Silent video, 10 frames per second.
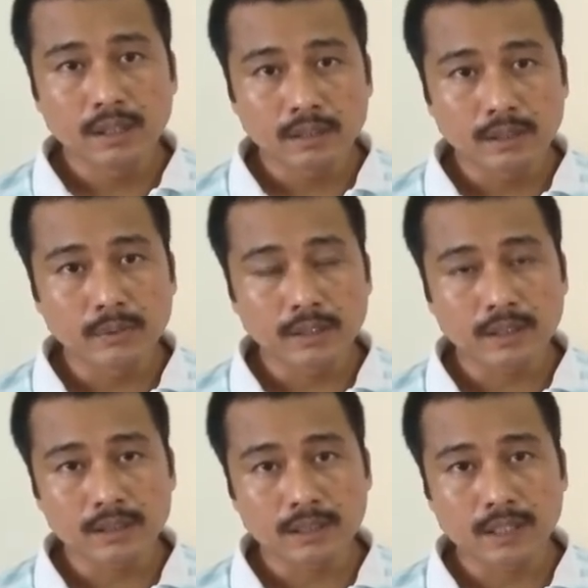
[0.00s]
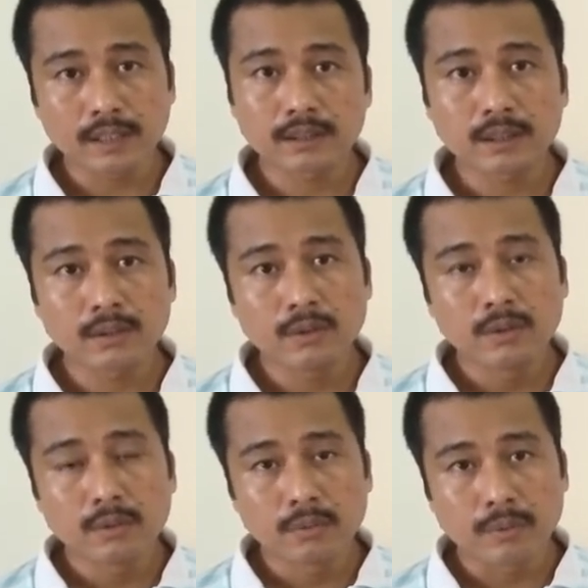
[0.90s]
during this lecture
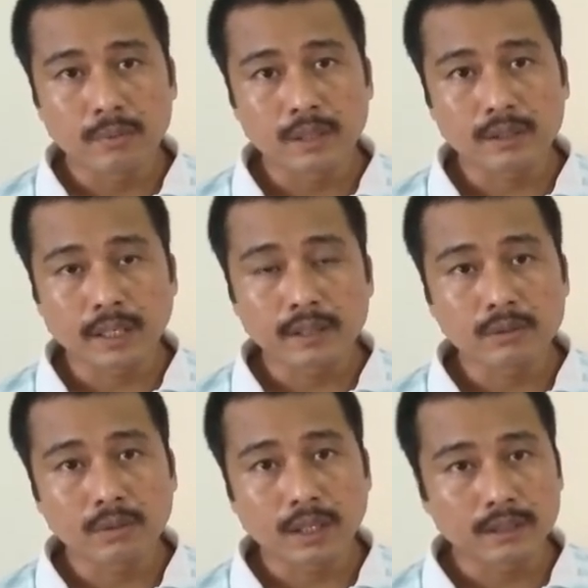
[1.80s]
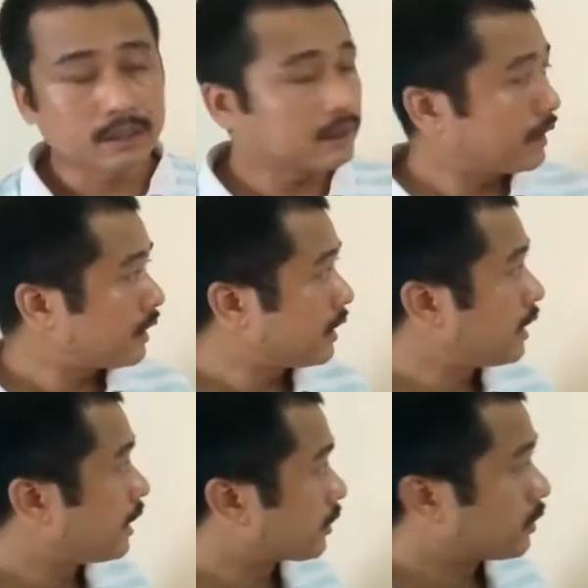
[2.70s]
we will try to understand the
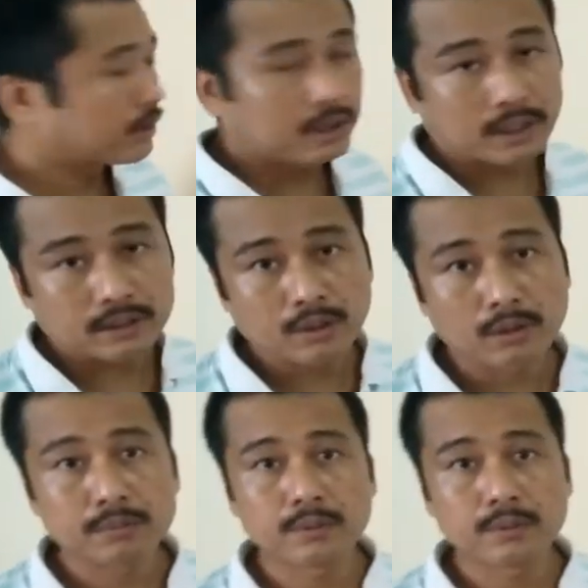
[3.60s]
electronic structure of